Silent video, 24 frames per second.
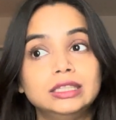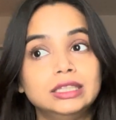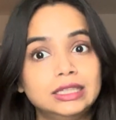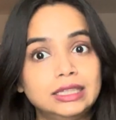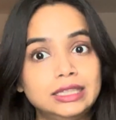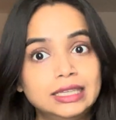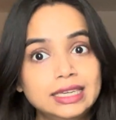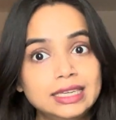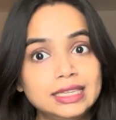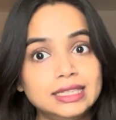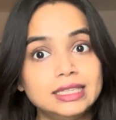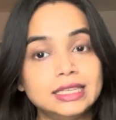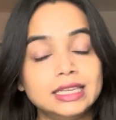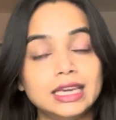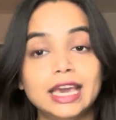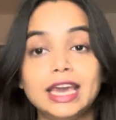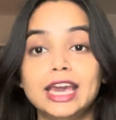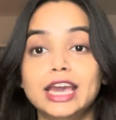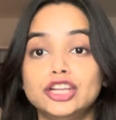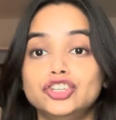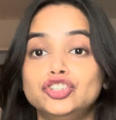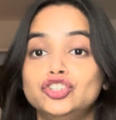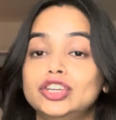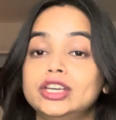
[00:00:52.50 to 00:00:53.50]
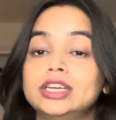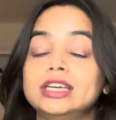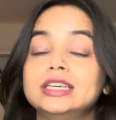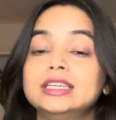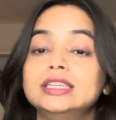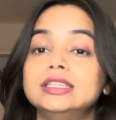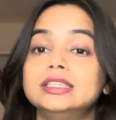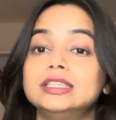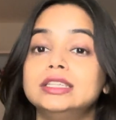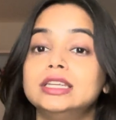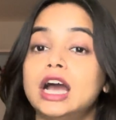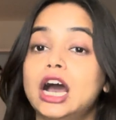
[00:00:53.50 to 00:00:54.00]
these
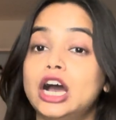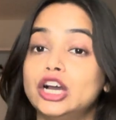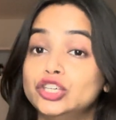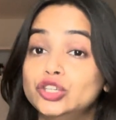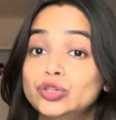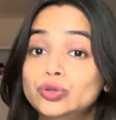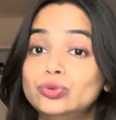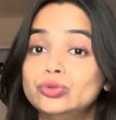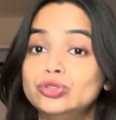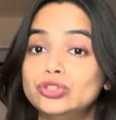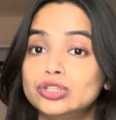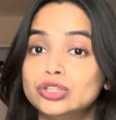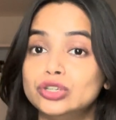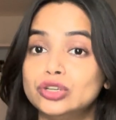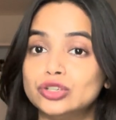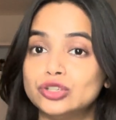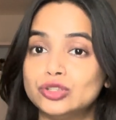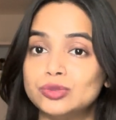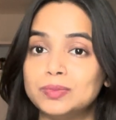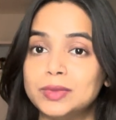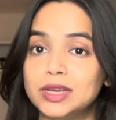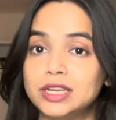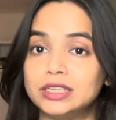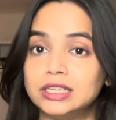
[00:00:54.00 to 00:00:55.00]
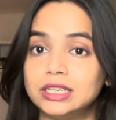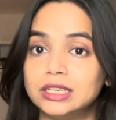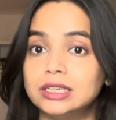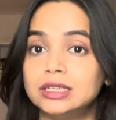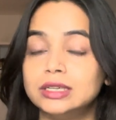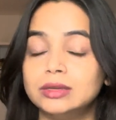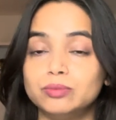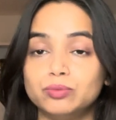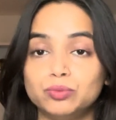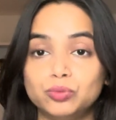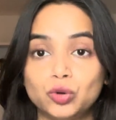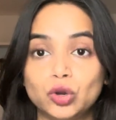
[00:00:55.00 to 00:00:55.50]
AHAs are used in
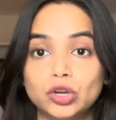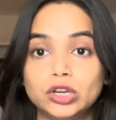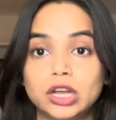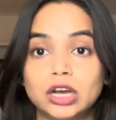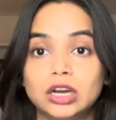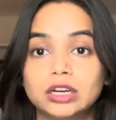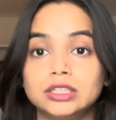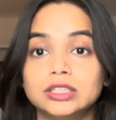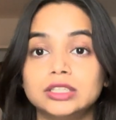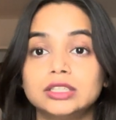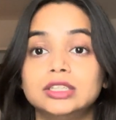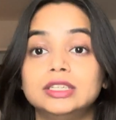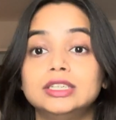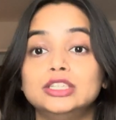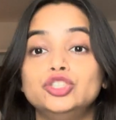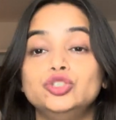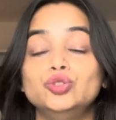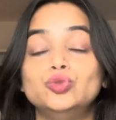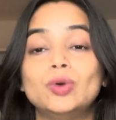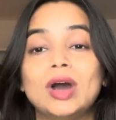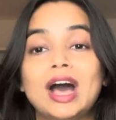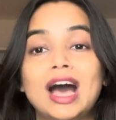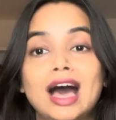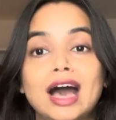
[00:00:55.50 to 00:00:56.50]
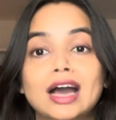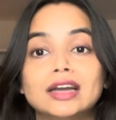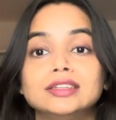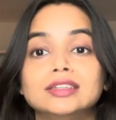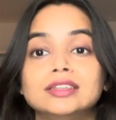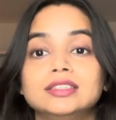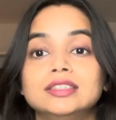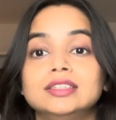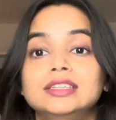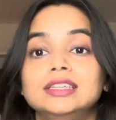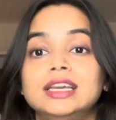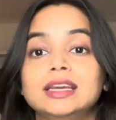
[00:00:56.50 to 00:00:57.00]
cosmetic products to act
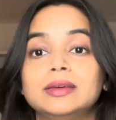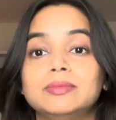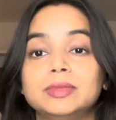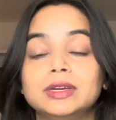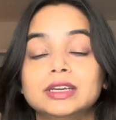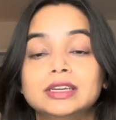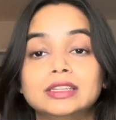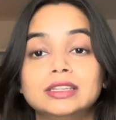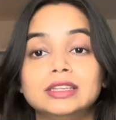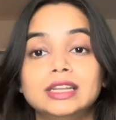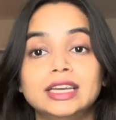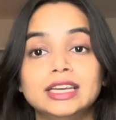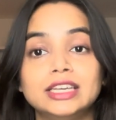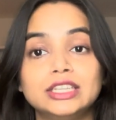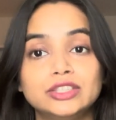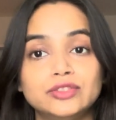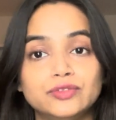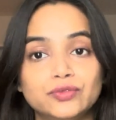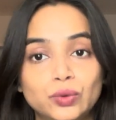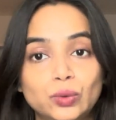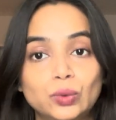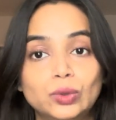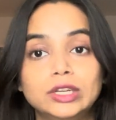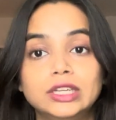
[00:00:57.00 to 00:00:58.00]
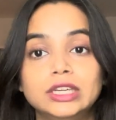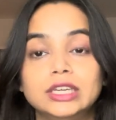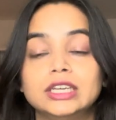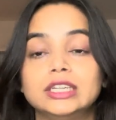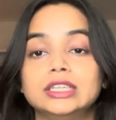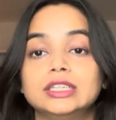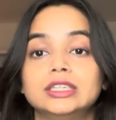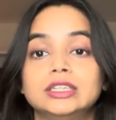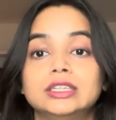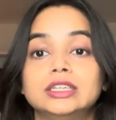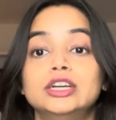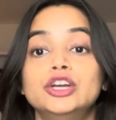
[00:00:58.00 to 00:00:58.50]
as a chemical
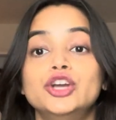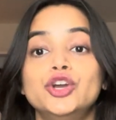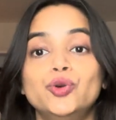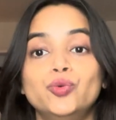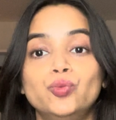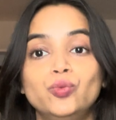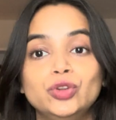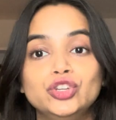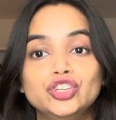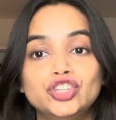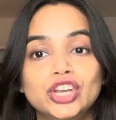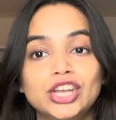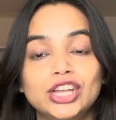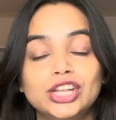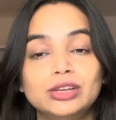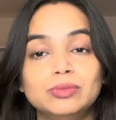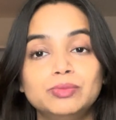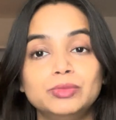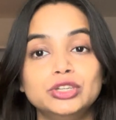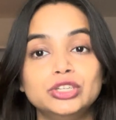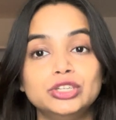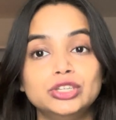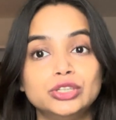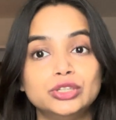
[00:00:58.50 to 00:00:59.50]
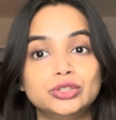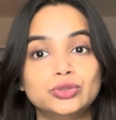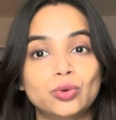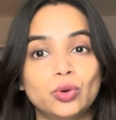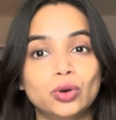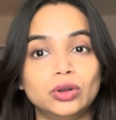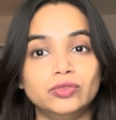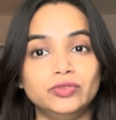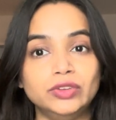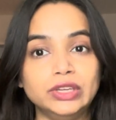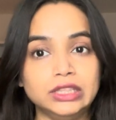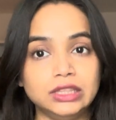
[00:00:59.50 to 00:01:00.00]
exfoliator, which help in
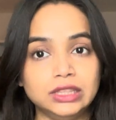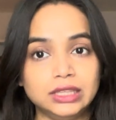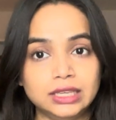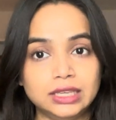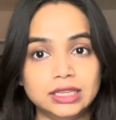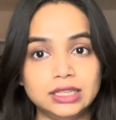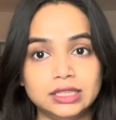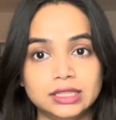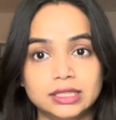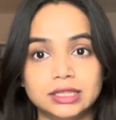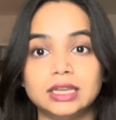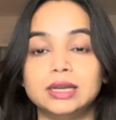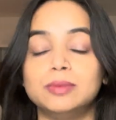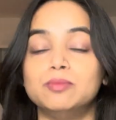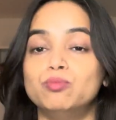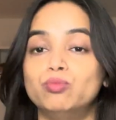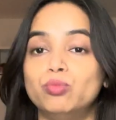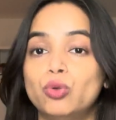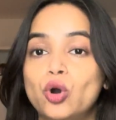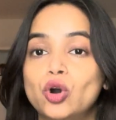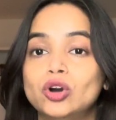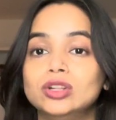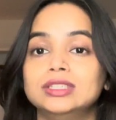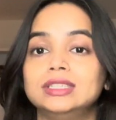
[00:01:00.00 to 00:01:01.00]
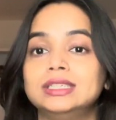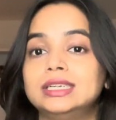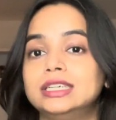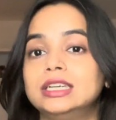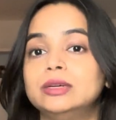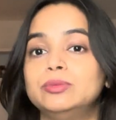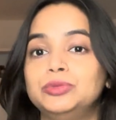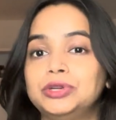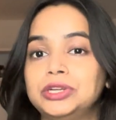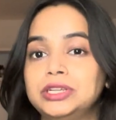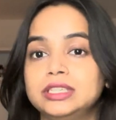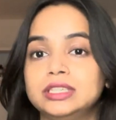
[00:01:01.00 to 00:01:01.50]
dissolving these bonds that are
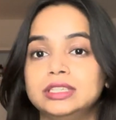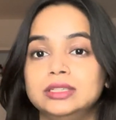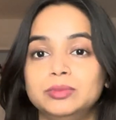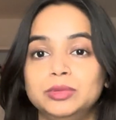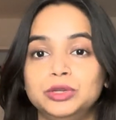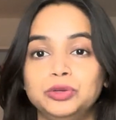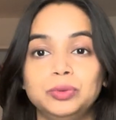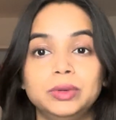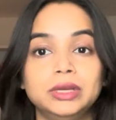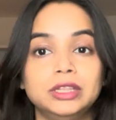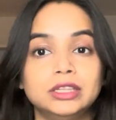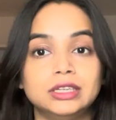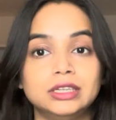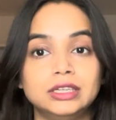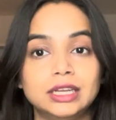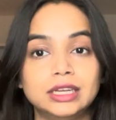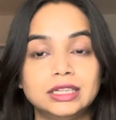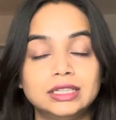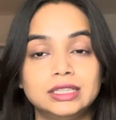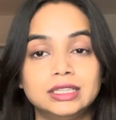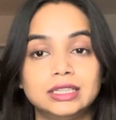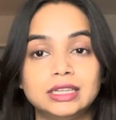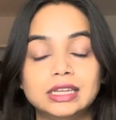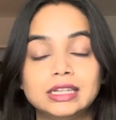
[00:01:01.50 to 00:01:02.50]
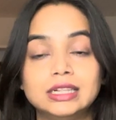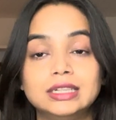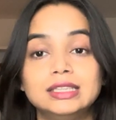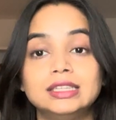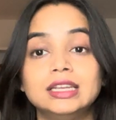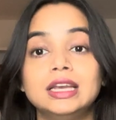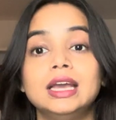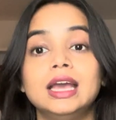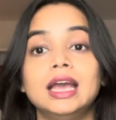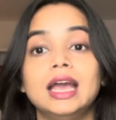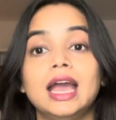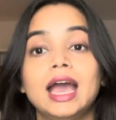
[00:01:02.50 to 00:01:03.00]
present between the dead cells
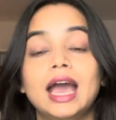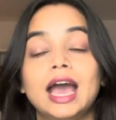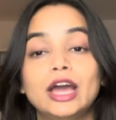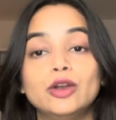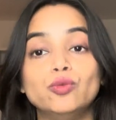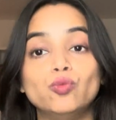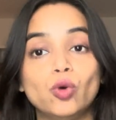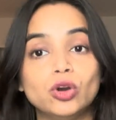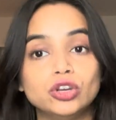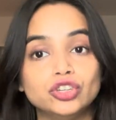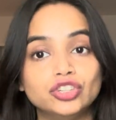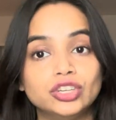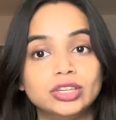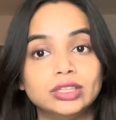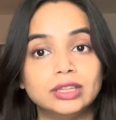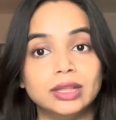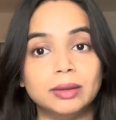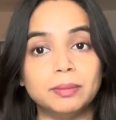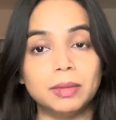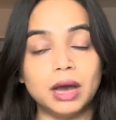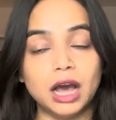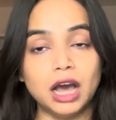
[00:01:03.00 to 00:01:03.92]
and washing them